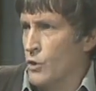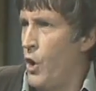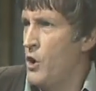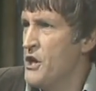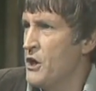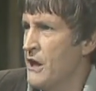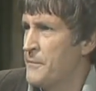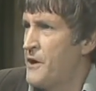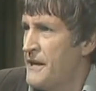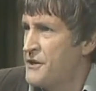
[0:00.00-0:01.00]
All you
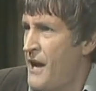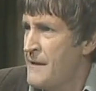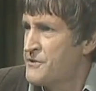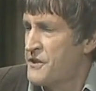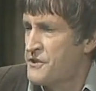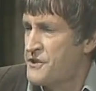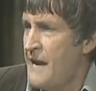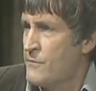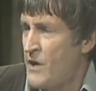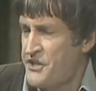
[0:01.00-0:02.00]
liberated dames are the
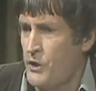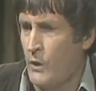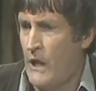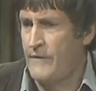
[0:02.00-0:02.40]
same, rushing all